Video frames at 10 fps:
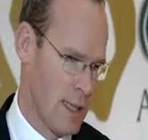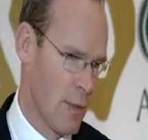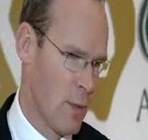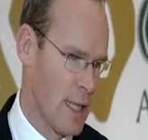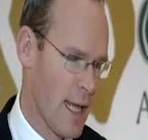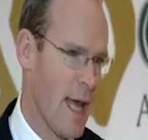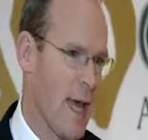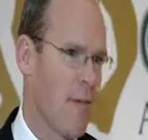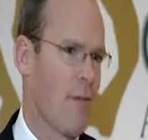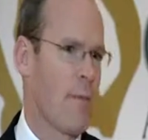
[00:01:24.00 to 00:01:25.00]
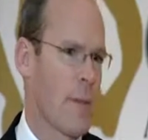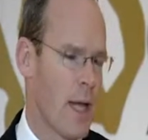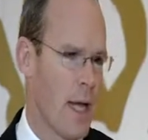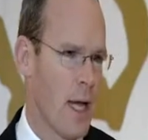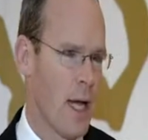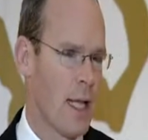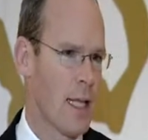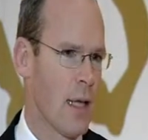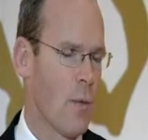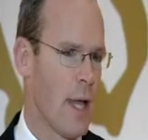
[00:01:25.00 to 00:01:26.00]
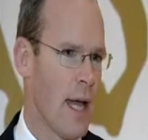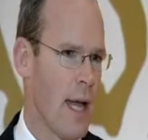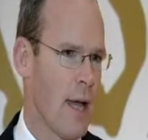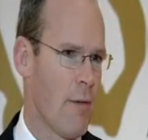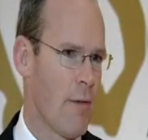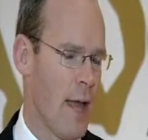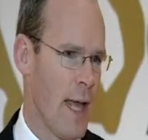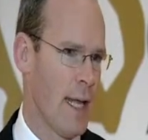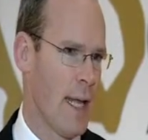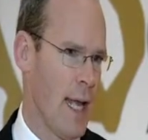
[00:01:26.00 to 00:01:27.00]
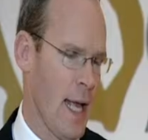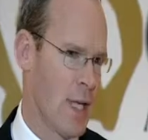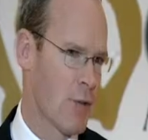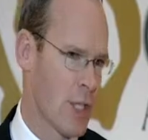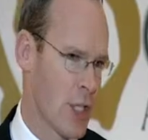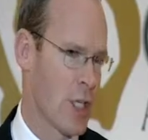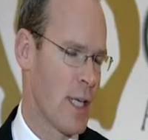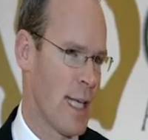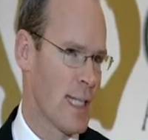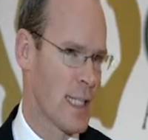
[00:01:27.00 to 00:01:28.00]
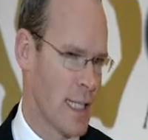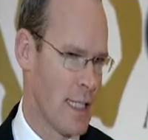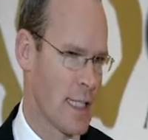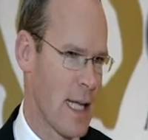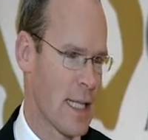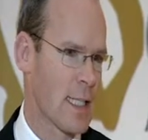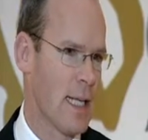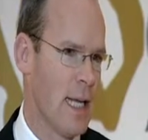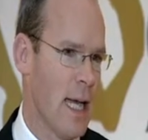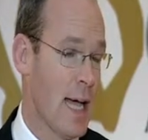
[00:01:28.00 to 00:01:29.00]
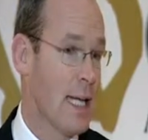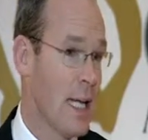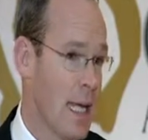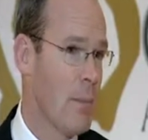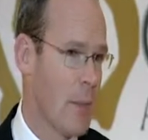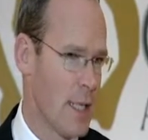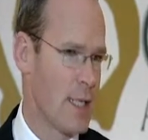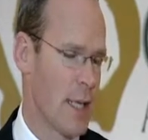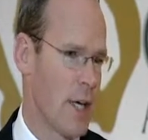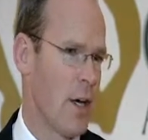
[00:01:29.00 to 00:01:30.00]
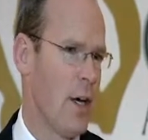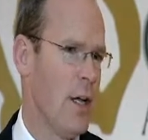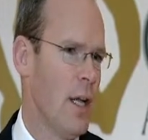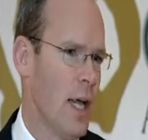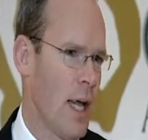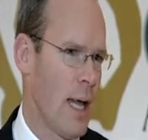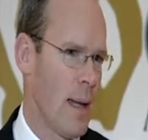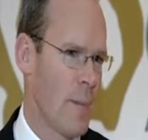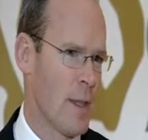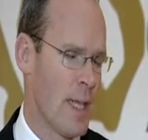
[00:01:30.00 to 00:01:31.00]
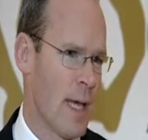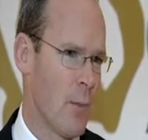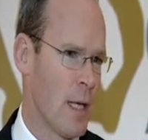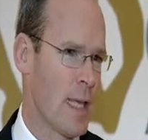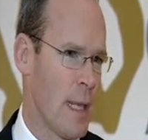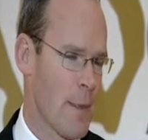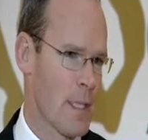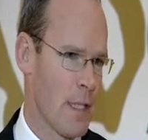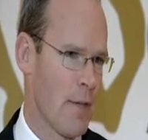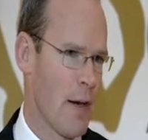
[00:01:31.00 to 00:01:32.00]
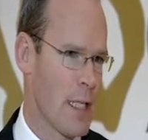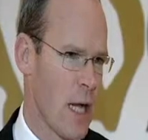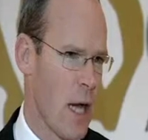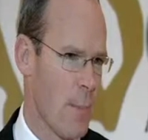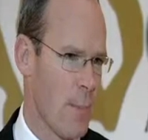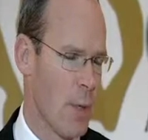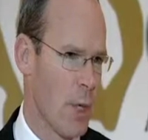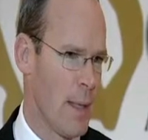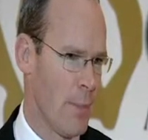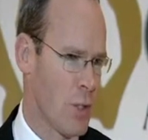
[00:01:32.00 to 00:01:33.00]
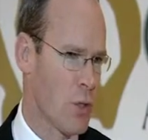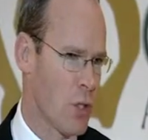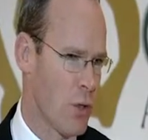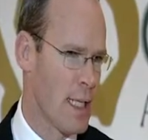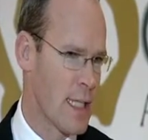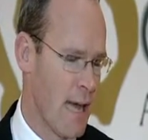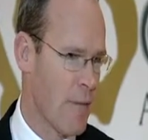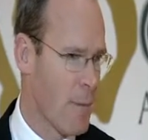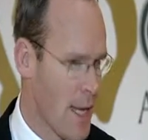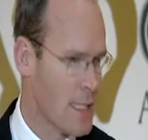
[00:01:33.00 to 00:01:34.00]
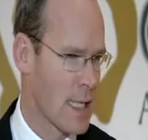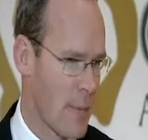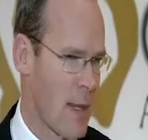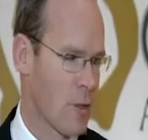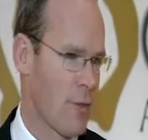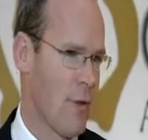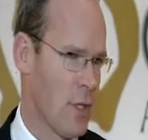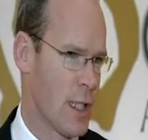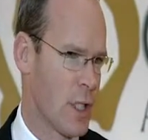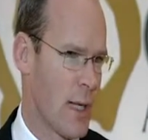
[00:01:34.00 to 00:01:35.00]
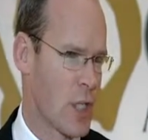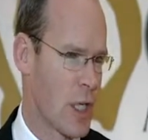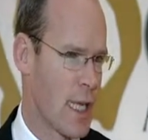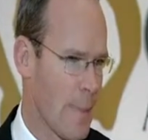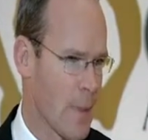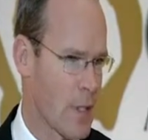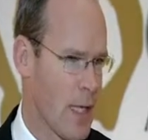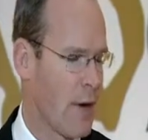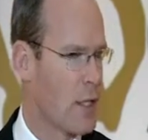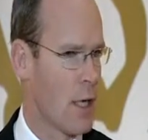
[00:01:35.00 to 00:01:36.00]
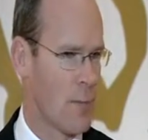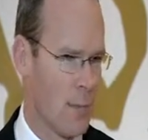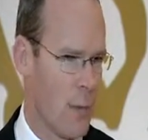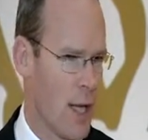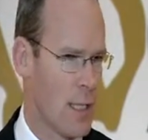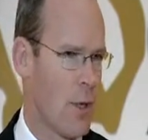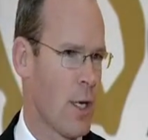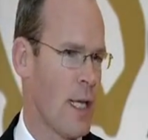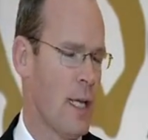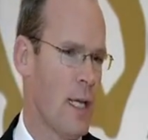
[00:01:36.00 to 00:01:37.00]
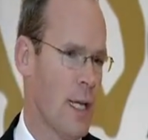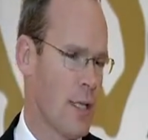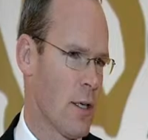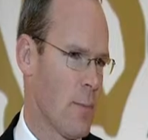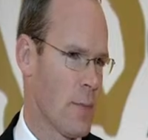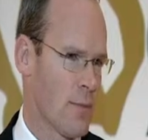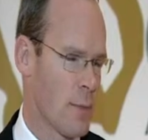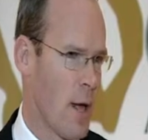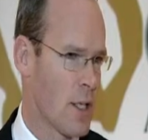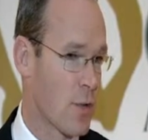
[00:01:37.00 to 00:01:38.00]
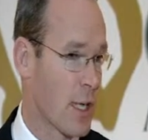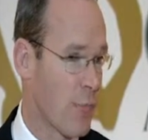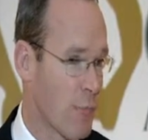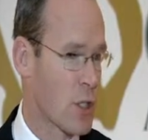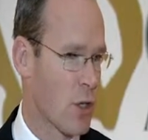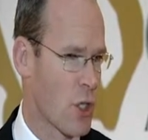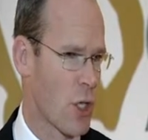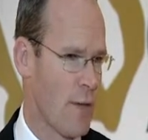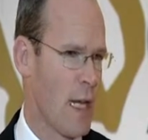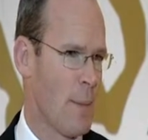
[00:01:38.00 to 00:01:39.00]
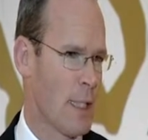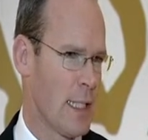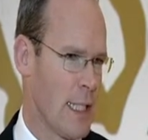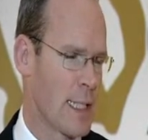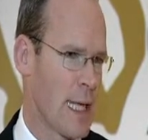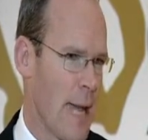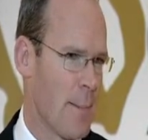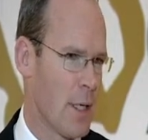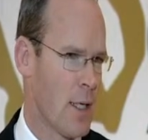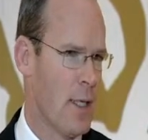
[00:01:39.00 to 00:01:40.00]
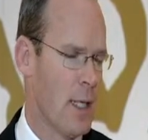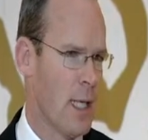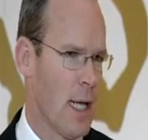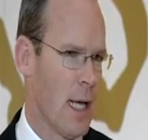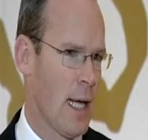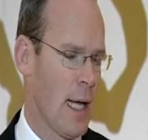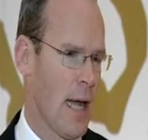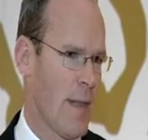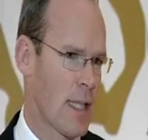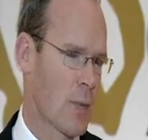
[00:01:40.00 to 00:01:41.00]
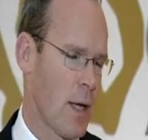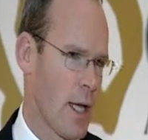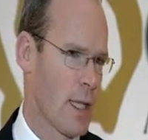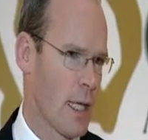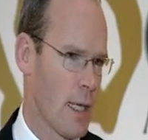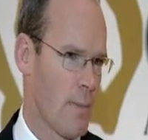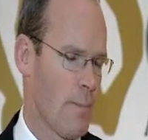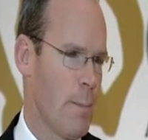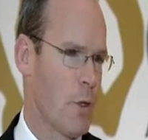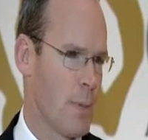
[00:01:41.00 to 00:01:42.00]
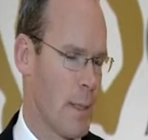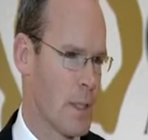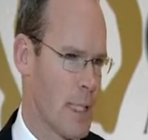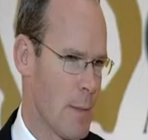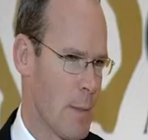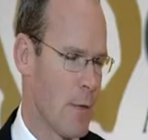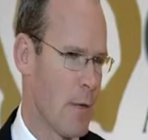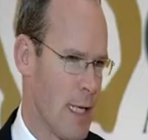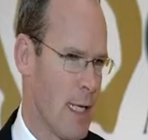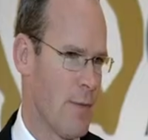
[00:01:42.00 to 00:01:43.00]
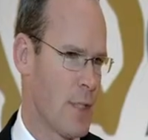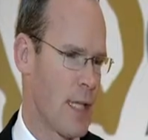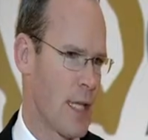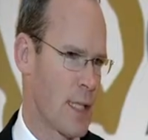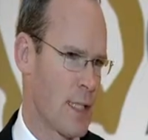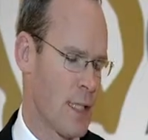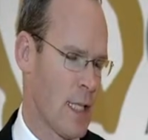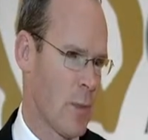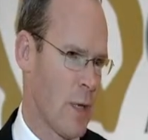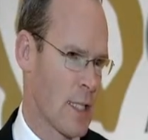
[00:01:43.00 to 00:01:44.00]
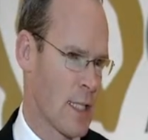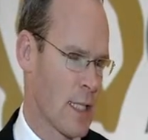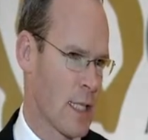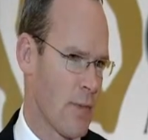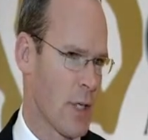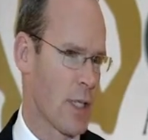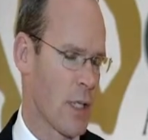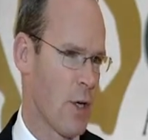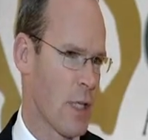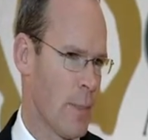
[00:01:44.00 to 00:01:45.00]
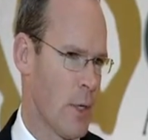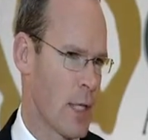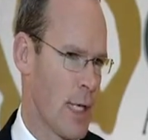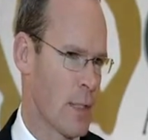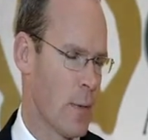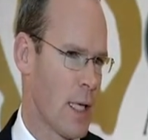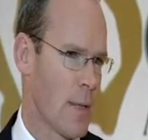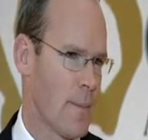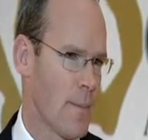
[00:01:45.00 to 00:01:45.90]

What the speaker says: than what they have, I think we have a tradition and a skill set and a land base here that will keep us at the very top. But you do need to have a basic amount of funding to actually keep us there in terms of prize money, in terms of sponsoring infrastructure development that needs to happen. And that's why I think most people seem to be relieved that there wasn't a significant cut in the budget last week.